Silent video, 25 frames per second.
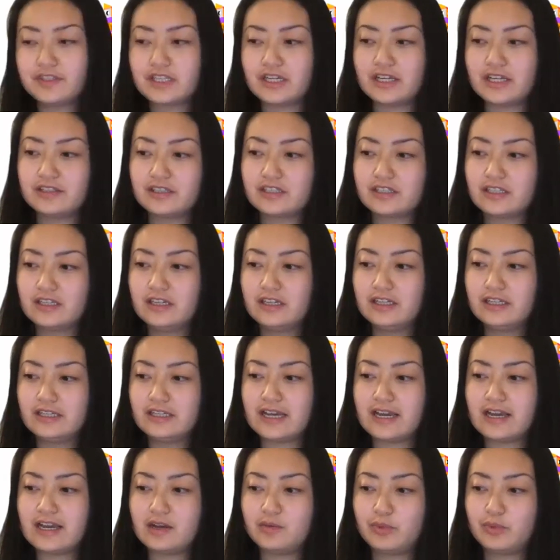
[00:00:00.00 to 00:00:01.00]
sense.
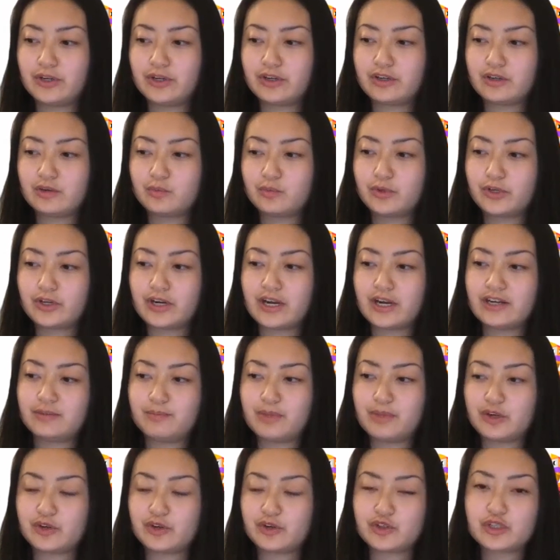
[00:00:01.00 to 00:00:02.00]
Yeah, we're at a
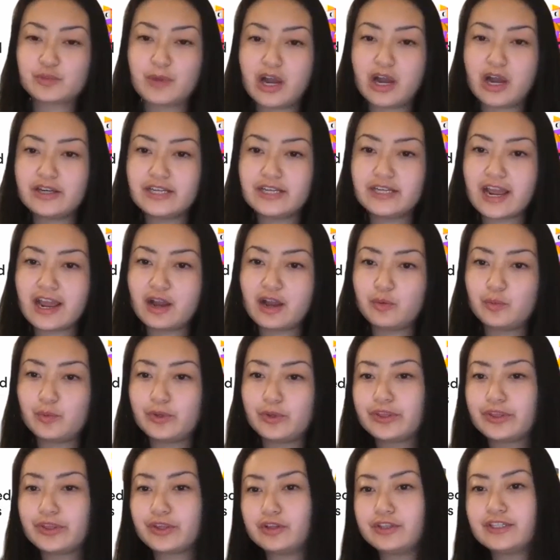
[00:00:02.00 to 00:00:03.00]
better spot now with
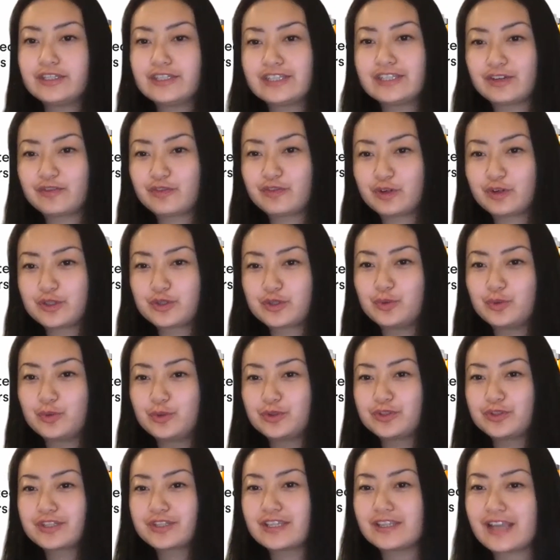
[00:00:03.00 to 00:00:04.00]
all the different
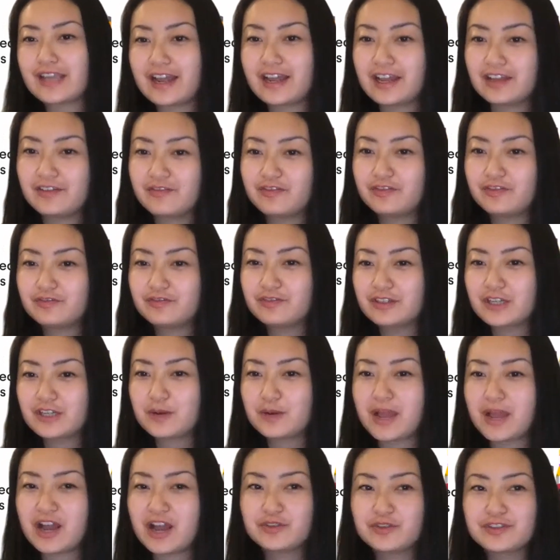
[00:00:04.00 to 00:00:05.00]
tools that have
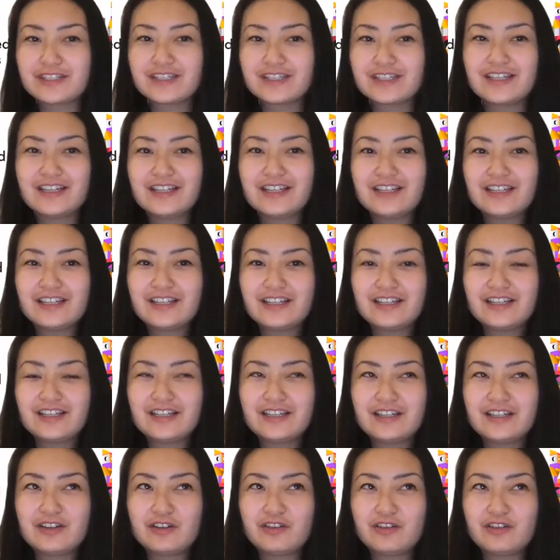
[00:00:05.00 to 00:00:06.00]
come out.
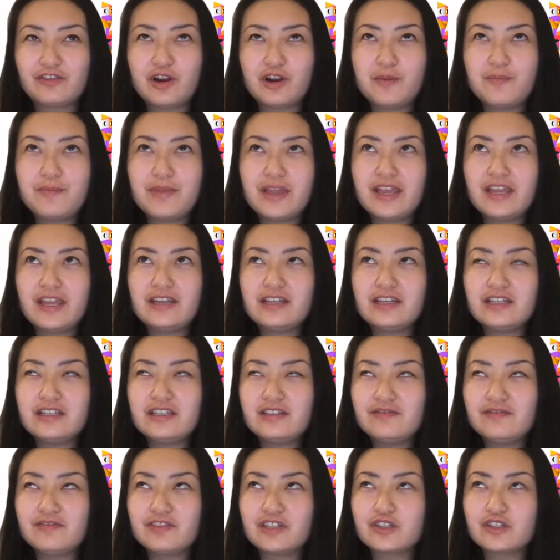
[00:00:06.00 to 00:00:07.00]
From an
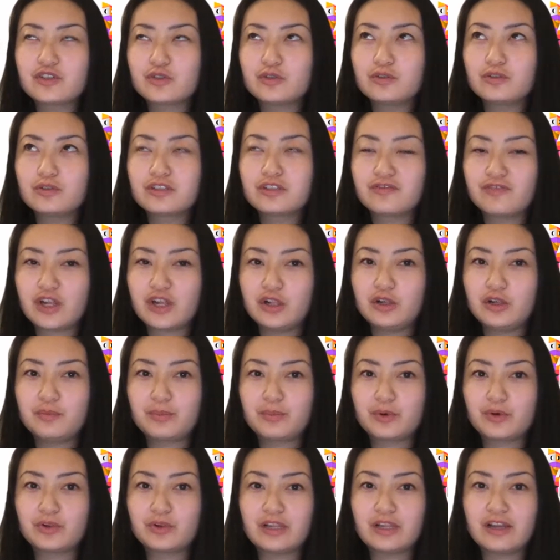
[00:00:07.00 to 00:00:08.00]
individual
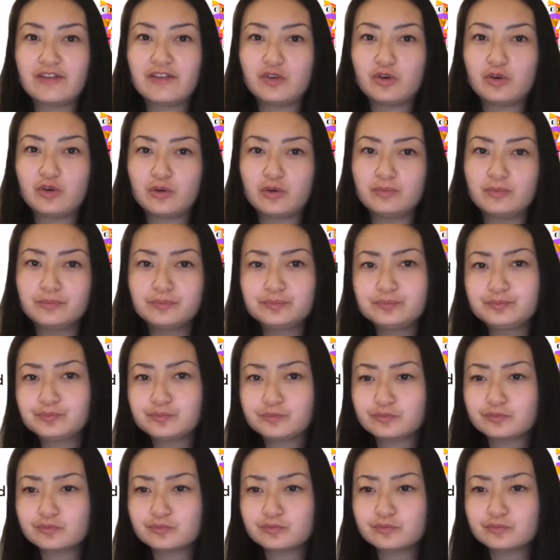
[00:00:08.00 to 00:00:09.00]
developer level,
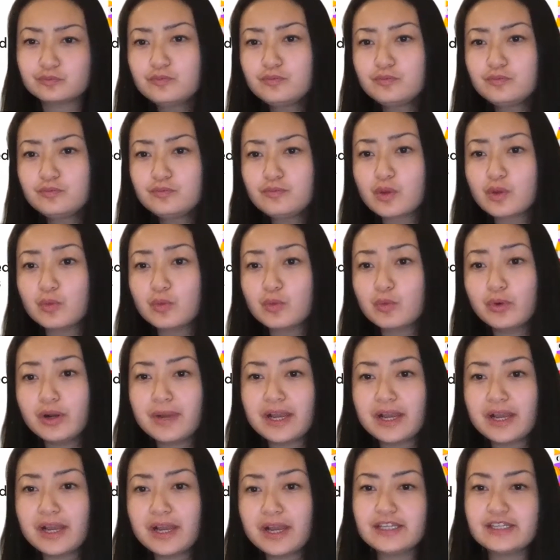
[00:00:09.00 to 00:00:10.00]
what
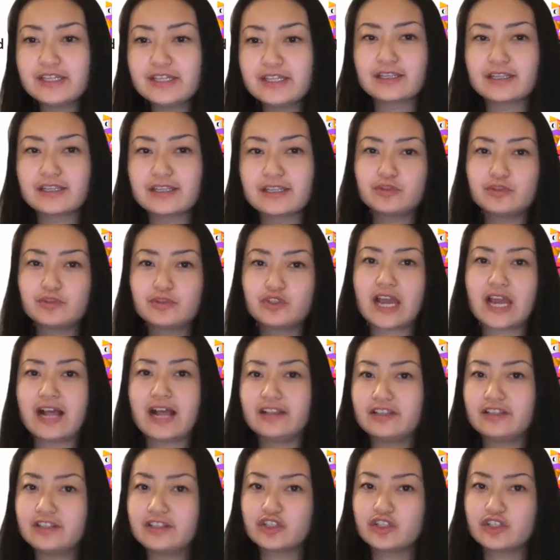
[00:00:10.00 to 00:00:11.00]
might be some
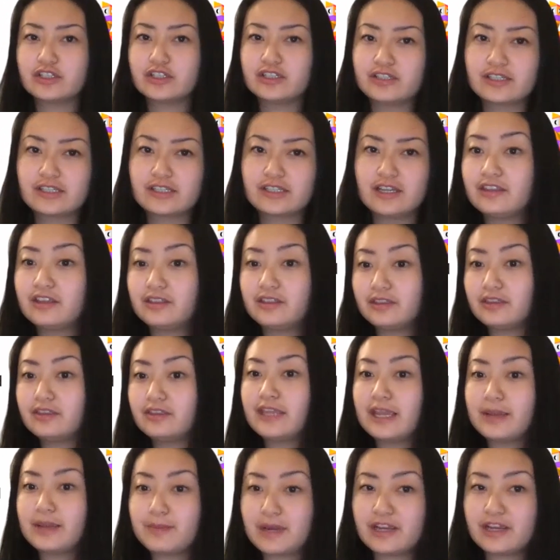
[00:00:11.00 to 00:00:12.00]
challenges
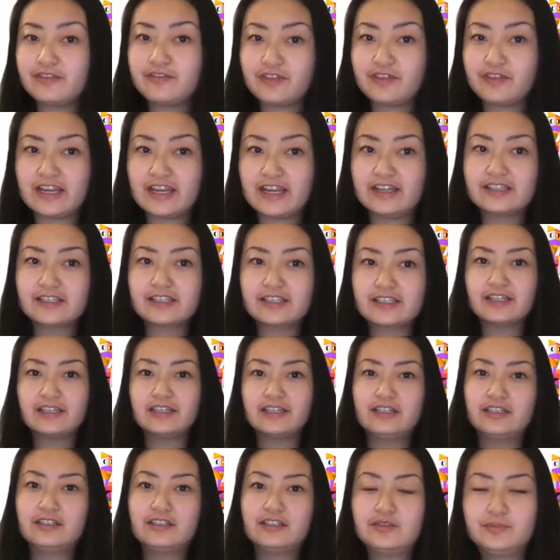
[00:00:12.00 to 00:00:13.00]
they might face
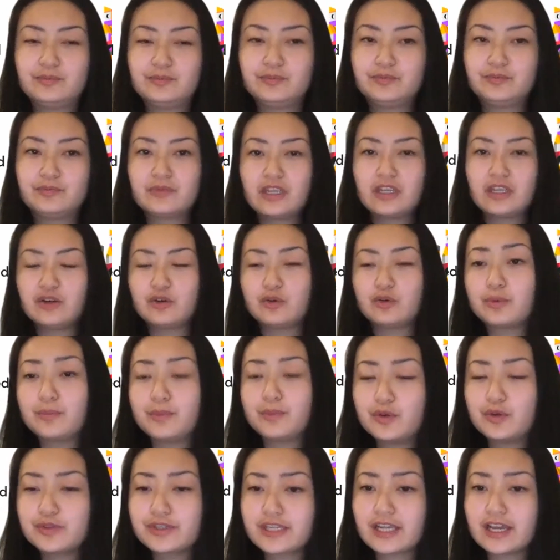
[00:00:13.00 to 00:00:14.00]
in a
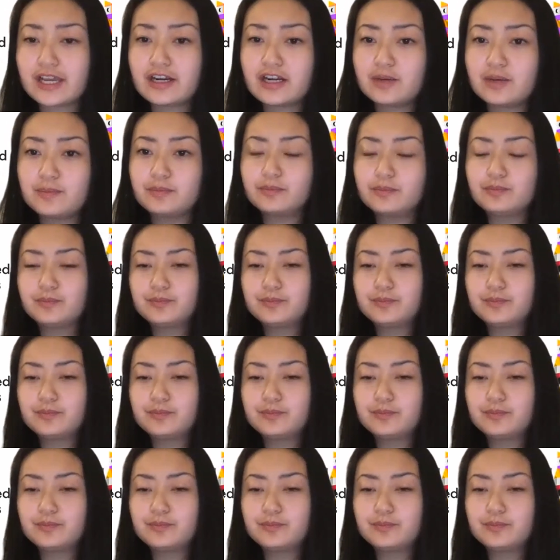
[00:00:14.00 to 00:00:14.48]
remote setup?